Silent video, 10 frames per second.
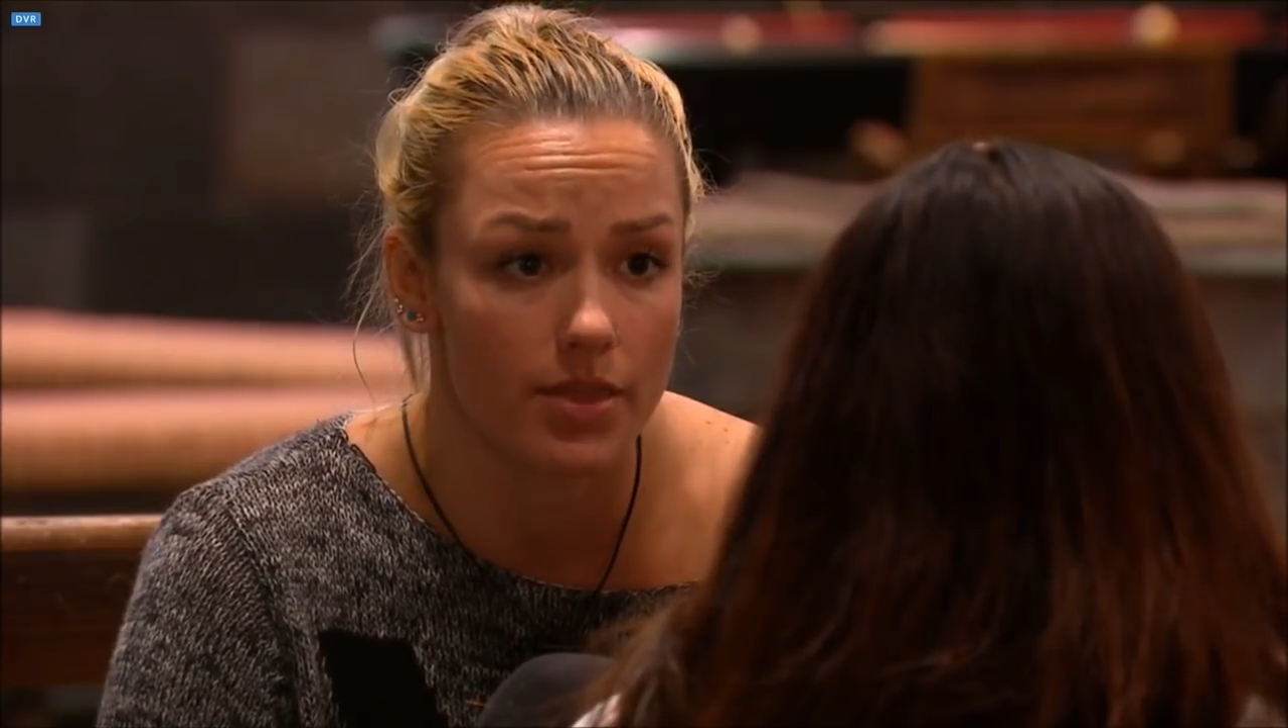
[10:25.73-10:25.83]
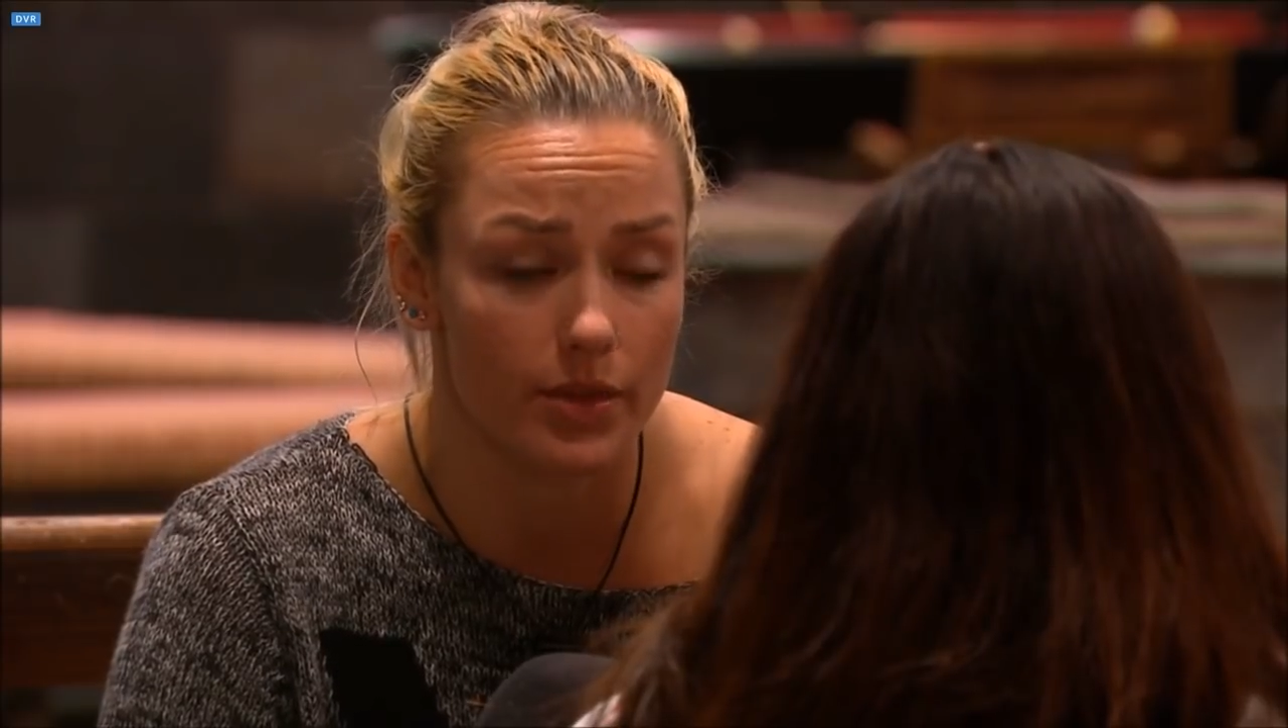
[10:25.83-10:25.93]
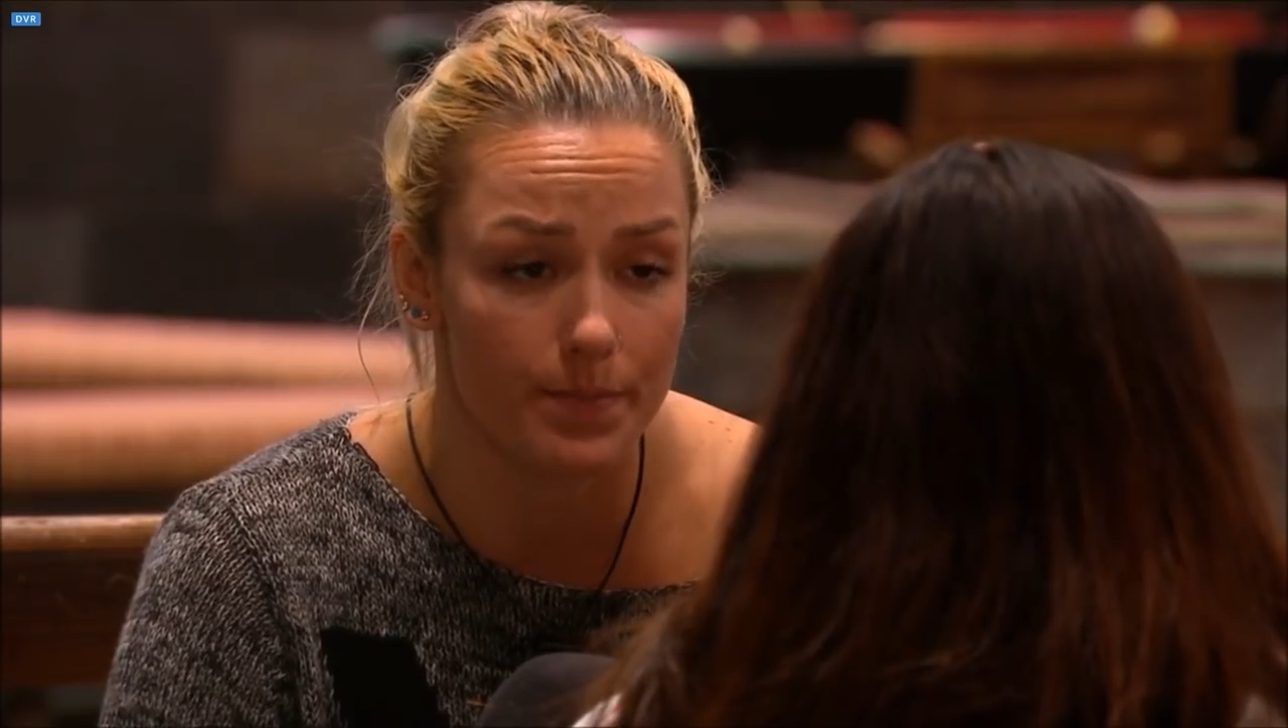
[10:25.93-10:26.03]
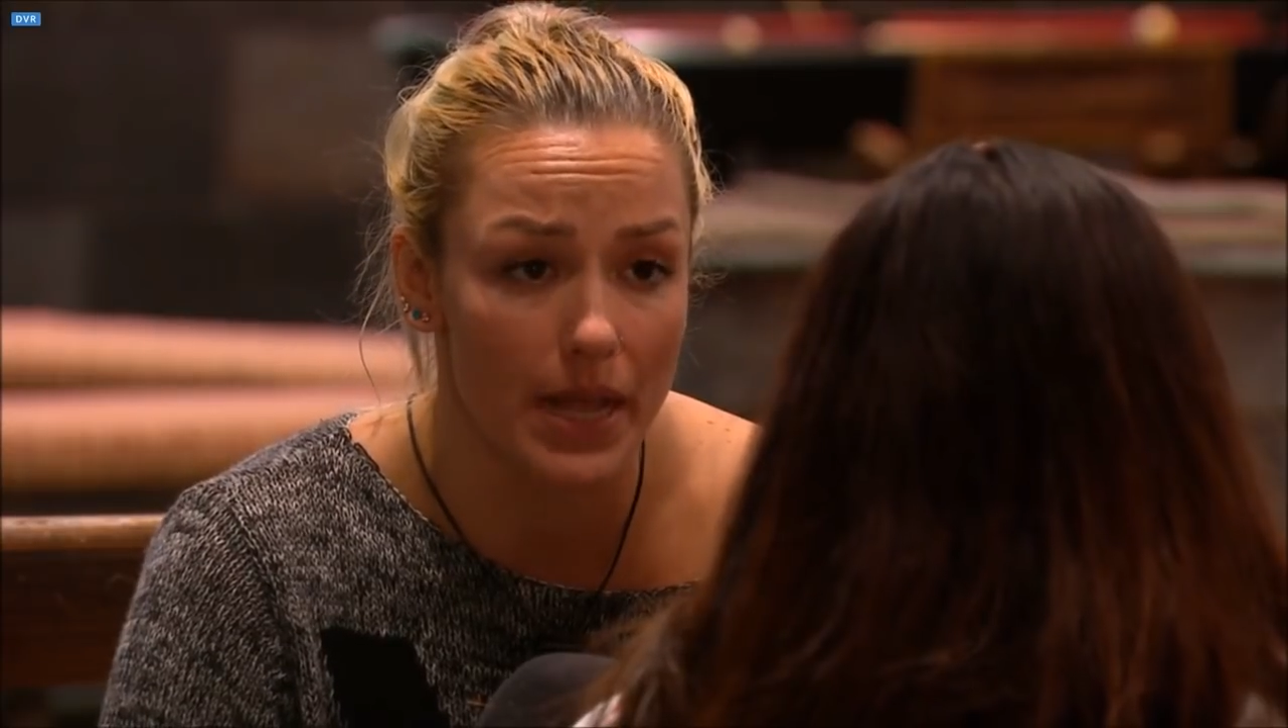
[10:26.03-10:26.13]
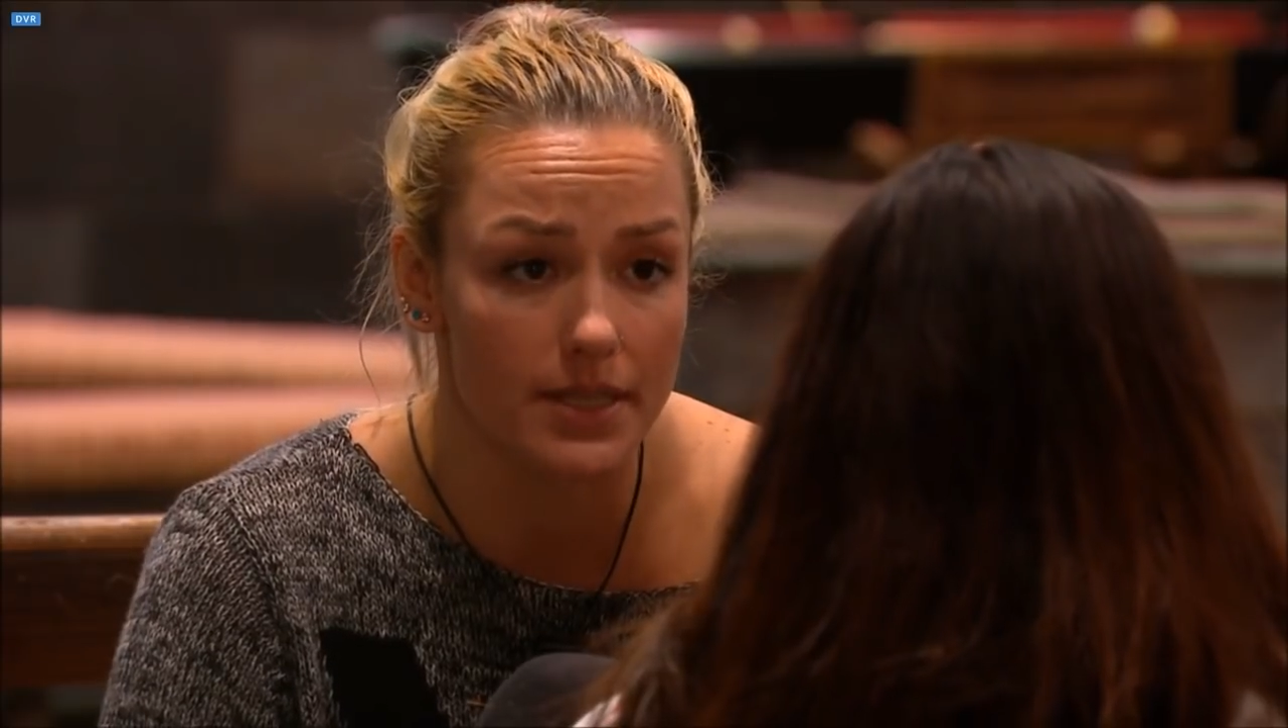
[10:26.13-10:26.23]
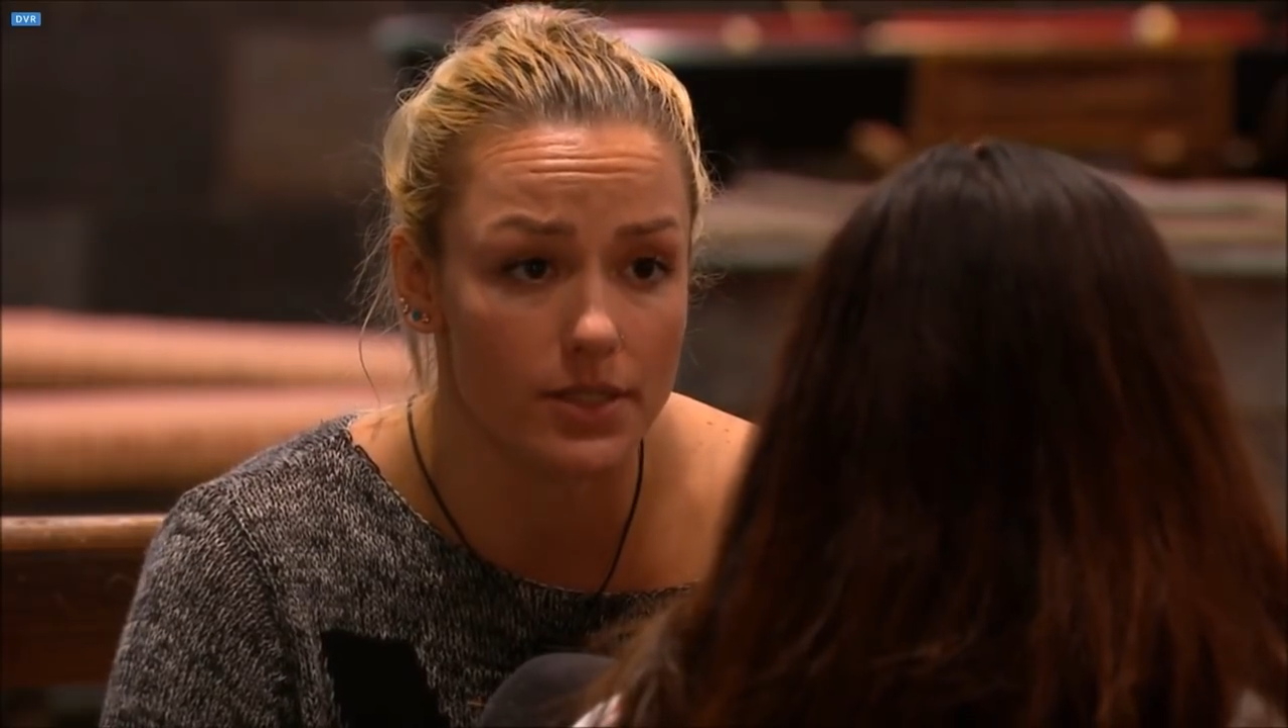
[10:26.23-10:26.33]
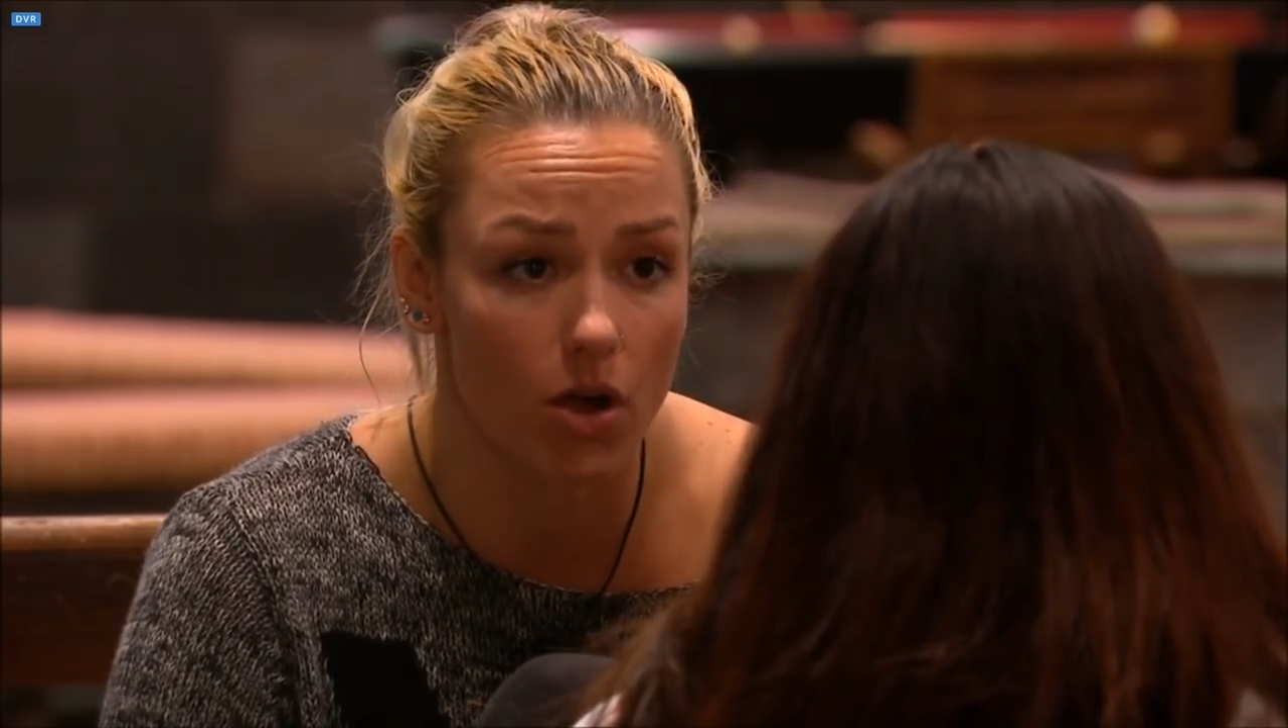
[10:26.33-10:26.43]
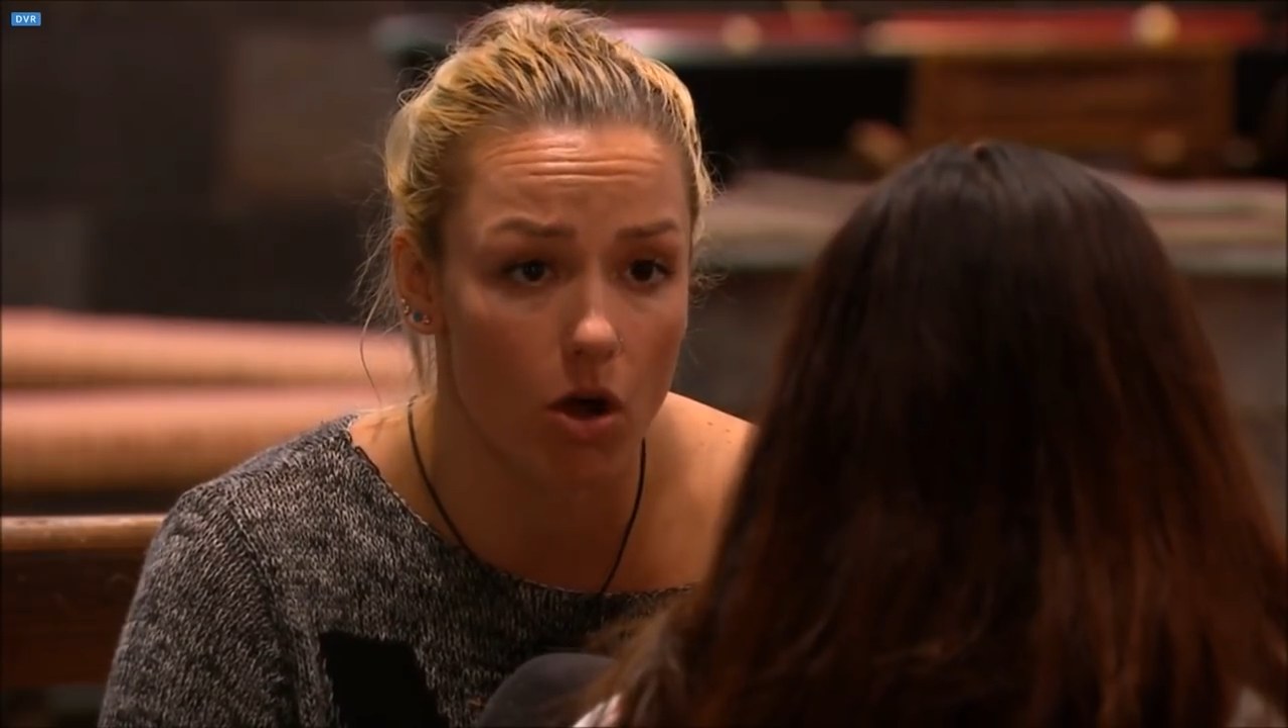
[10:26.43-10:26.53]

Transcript: the best